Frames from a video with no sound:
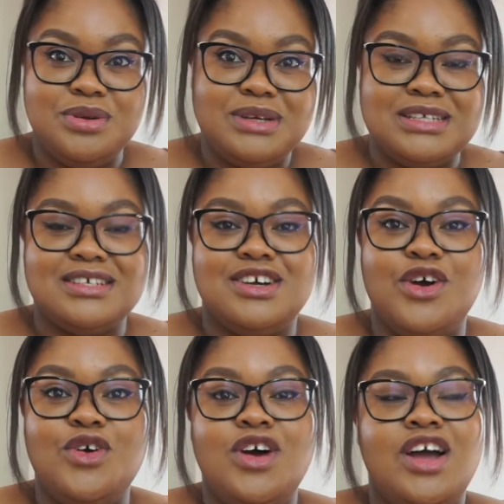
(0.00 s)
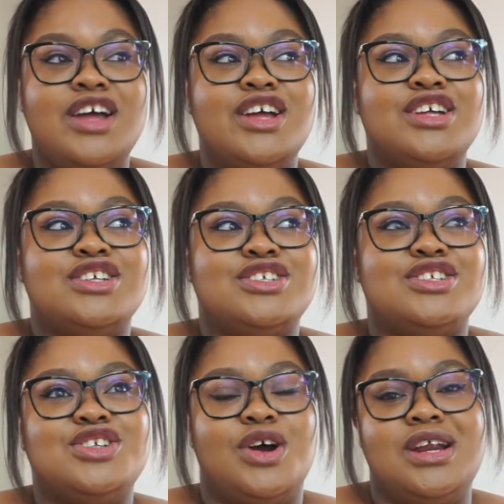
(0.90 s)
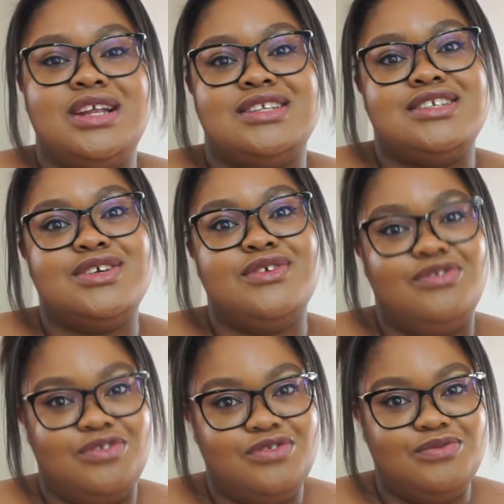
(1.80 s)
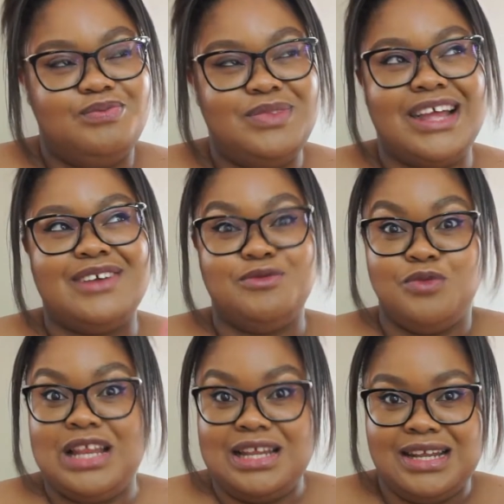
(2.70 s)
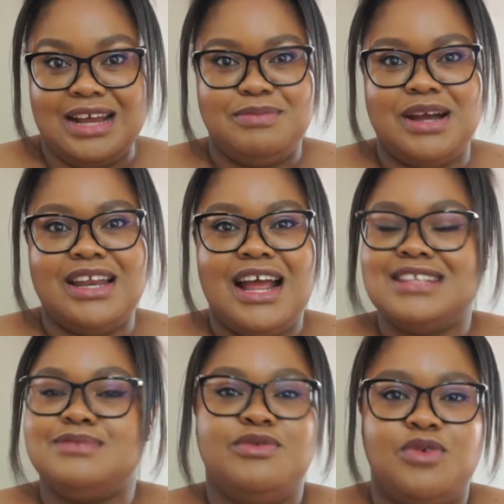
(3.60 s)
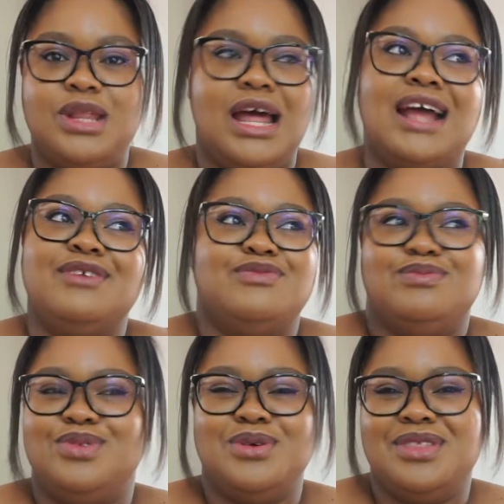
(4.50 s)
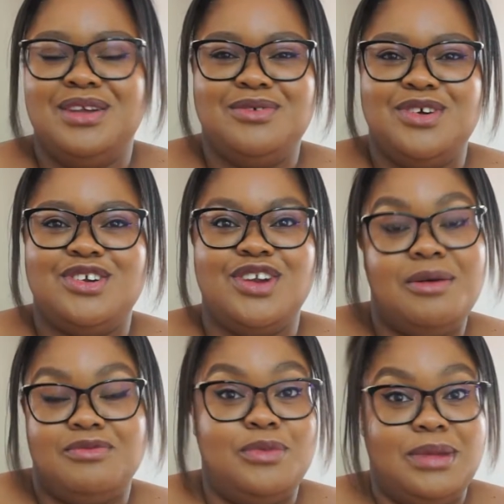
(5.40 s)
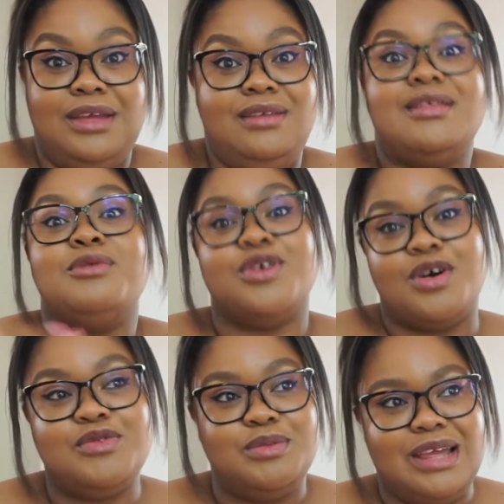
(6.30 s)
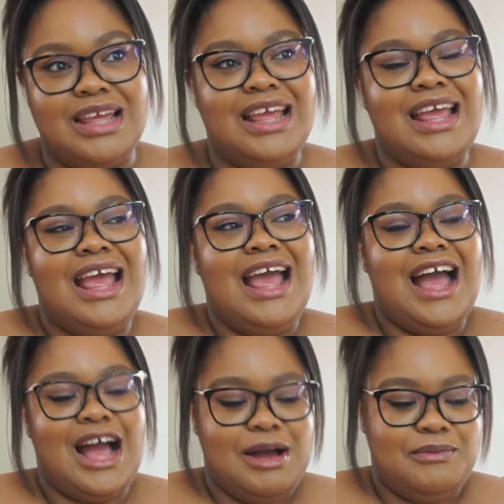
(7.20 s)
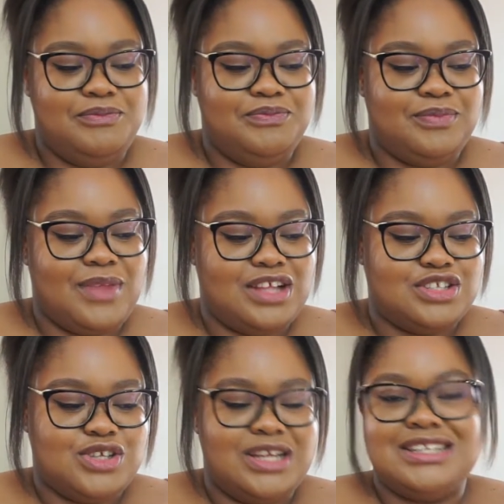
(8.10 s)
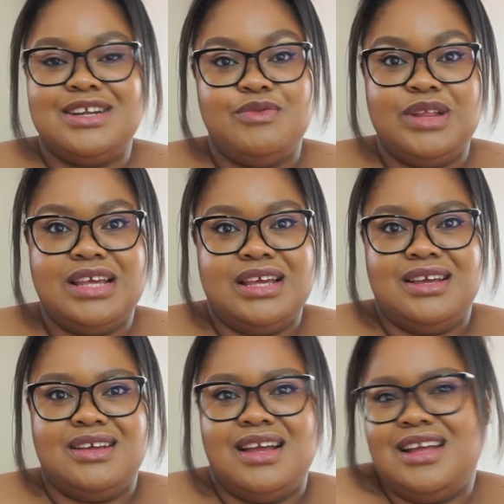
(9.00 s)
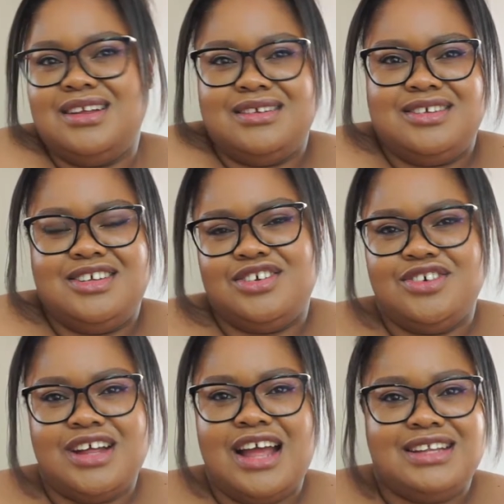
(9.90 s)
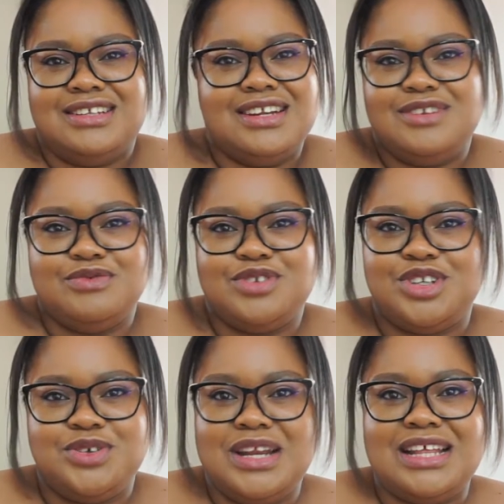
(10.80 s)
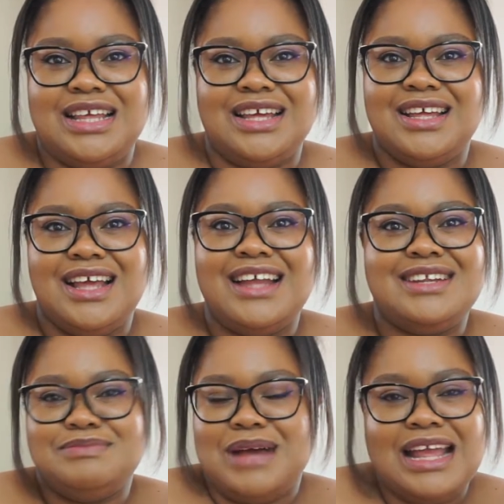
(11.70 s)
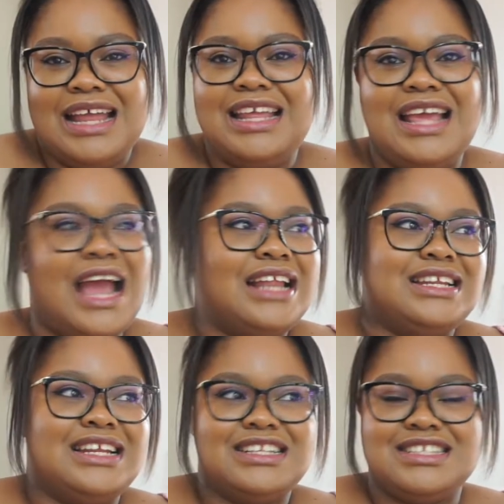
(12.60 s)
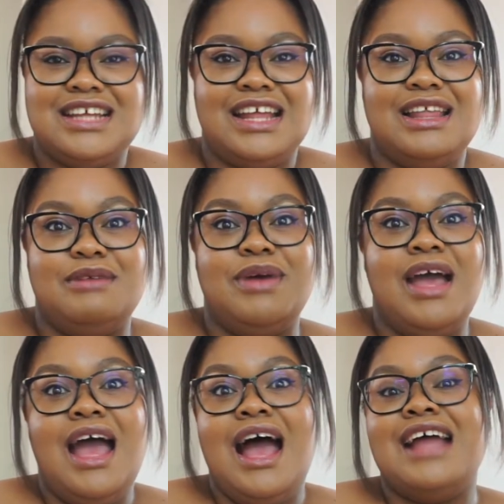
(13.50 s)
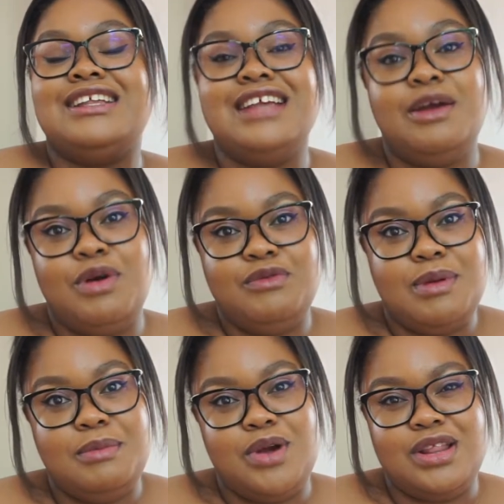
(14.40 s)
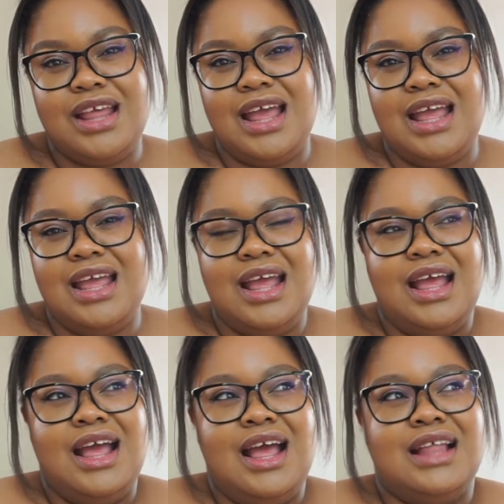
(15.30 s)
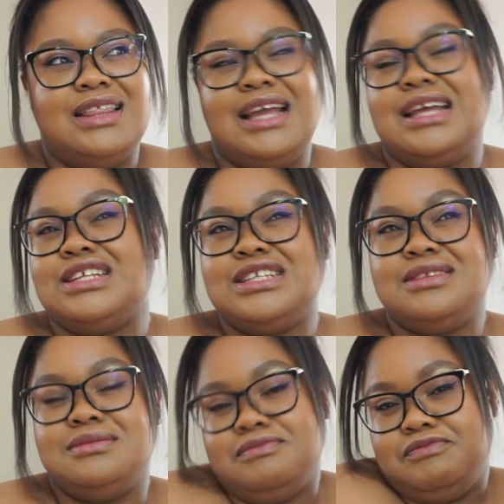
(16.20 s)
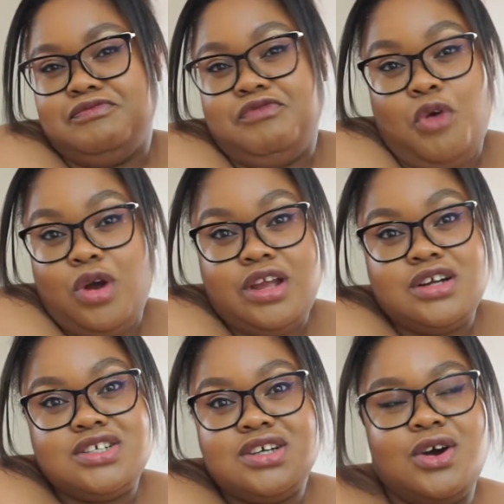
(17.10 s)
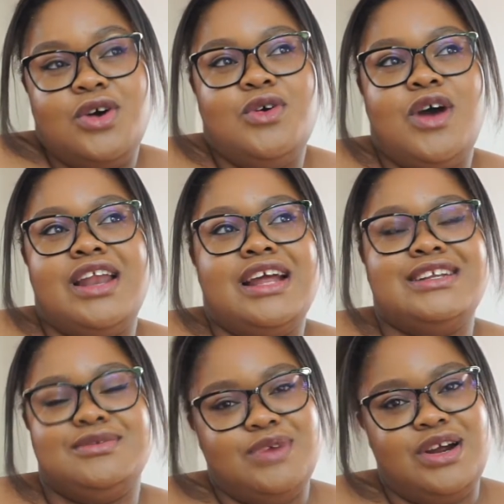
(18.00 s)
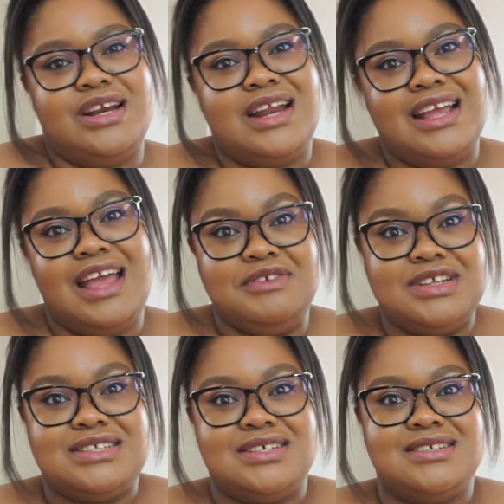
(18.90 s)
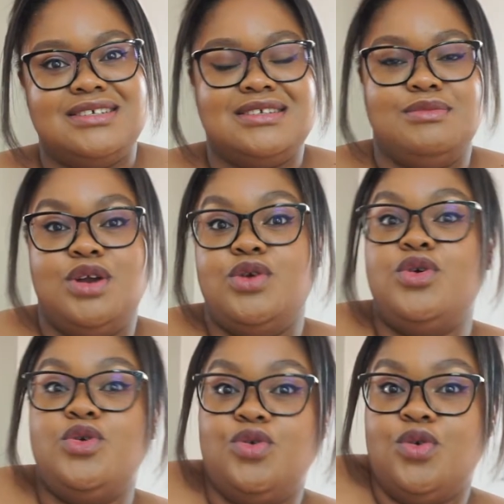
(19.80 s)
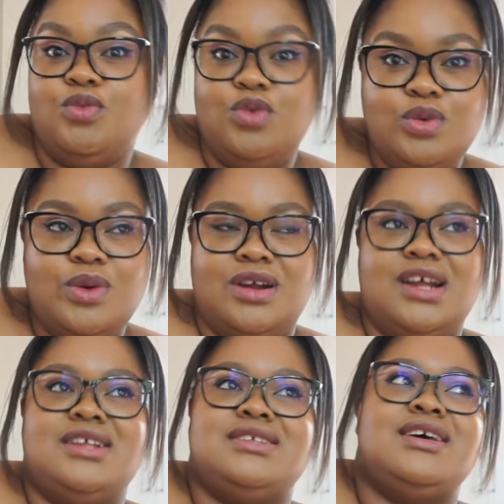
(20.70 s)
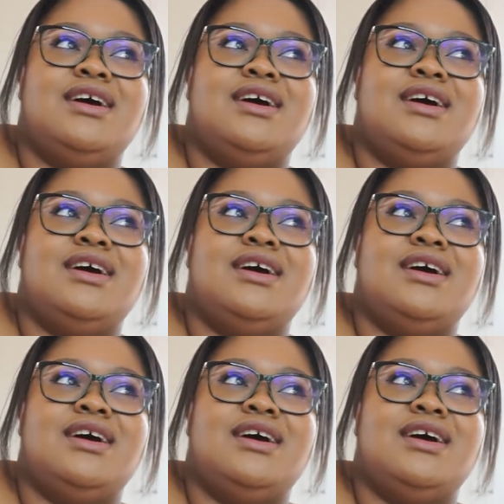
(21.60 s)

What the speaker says: weeks ago, started to like really like bucket hats. Before that I thought they were not for me. They were not for me, and so I didn't really, you know, I didn't do anything. I didn't buy any, I didn't entertain them. I did get one for my birthday like 4 years ago, and I didn't wear it, and I gave it to someone who would wear it